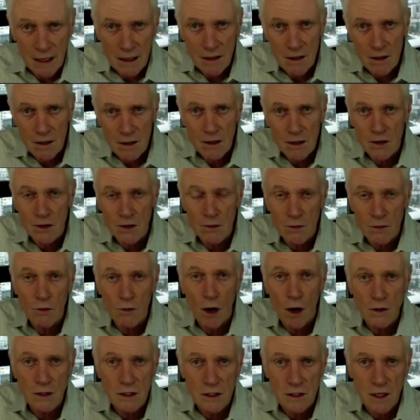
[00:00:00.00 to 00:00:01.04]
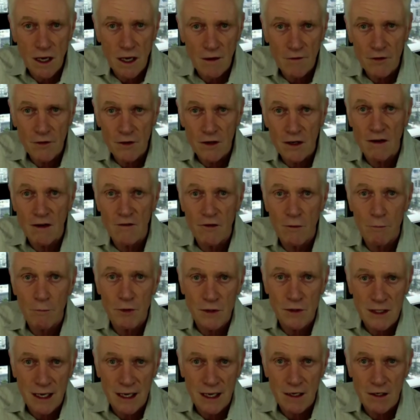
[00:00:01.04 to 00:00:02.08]
you know you grow stuff and give a
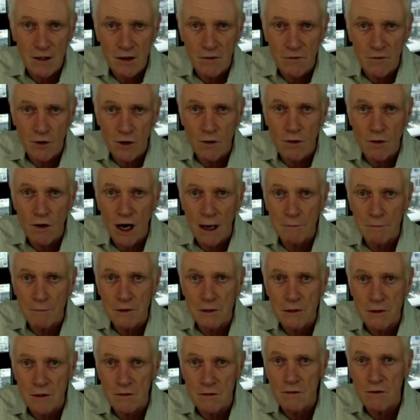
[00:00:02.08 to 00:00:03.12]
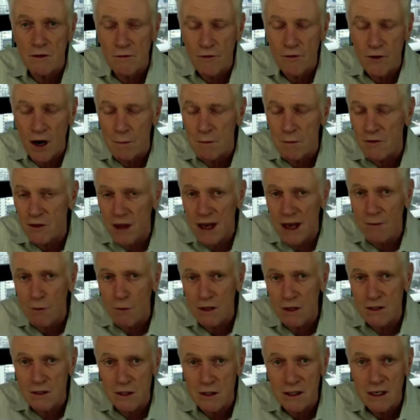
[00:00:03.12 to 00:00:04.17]
percentage of your crops to the farm if that
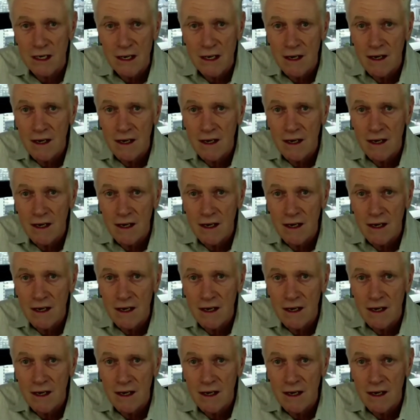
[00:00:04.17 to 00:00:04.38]
wasn't